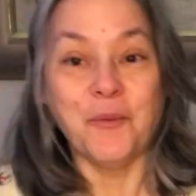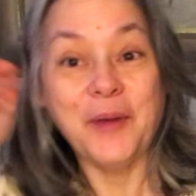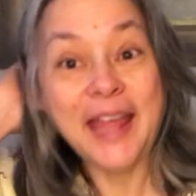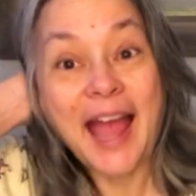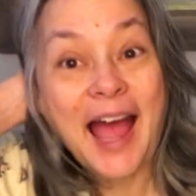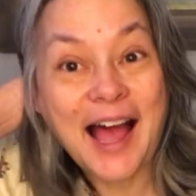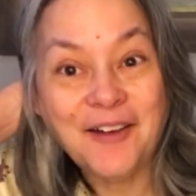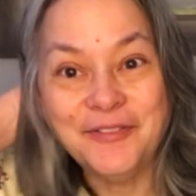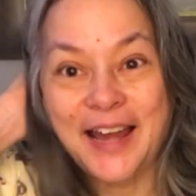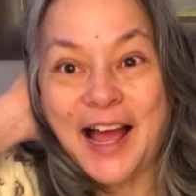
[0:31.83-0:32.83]
We
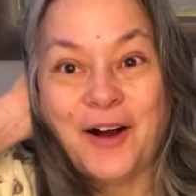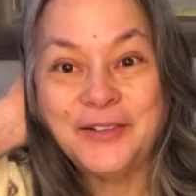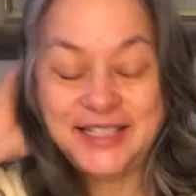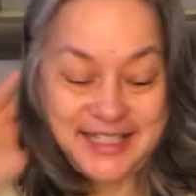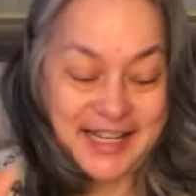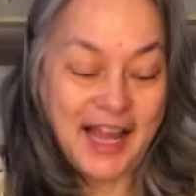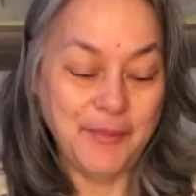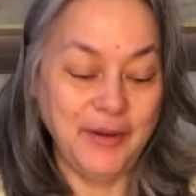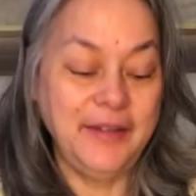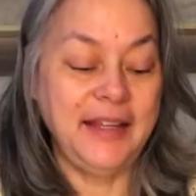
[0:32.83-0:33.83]
have now tea
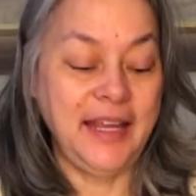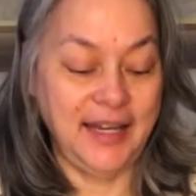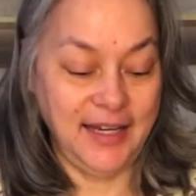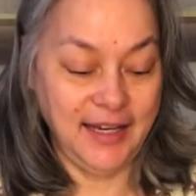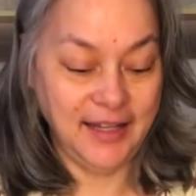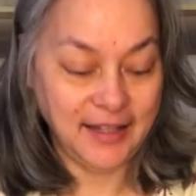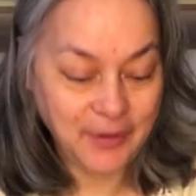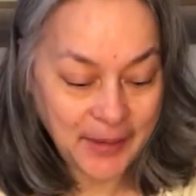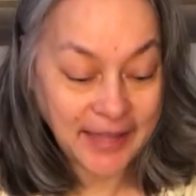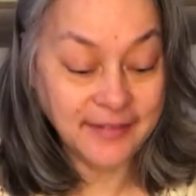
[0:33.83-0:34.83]
timers in
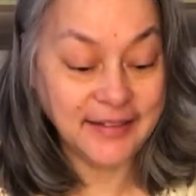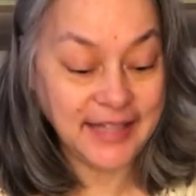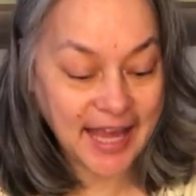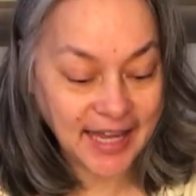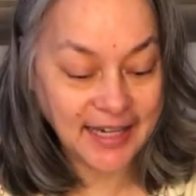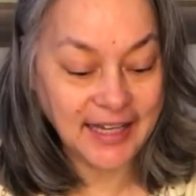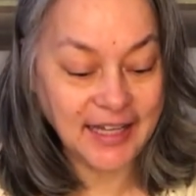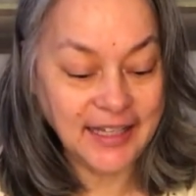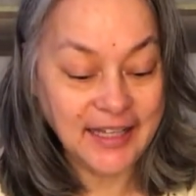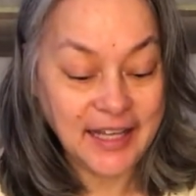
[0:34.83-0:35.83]
US,
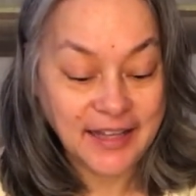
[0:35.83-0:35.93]
Canada,